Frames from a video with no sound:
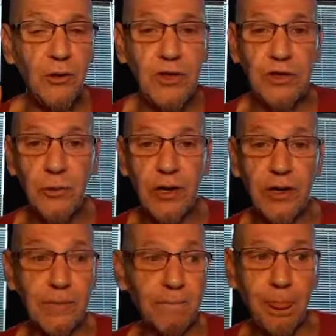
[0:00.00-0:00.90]
can
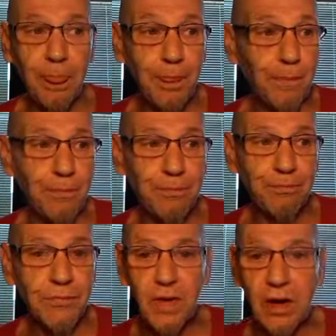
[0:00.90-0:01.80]
drink
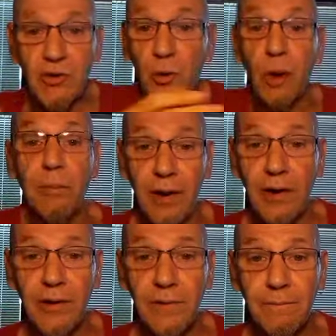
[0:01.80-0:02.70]
a
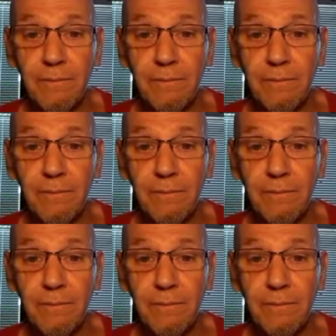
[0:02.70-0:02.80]
12-pack.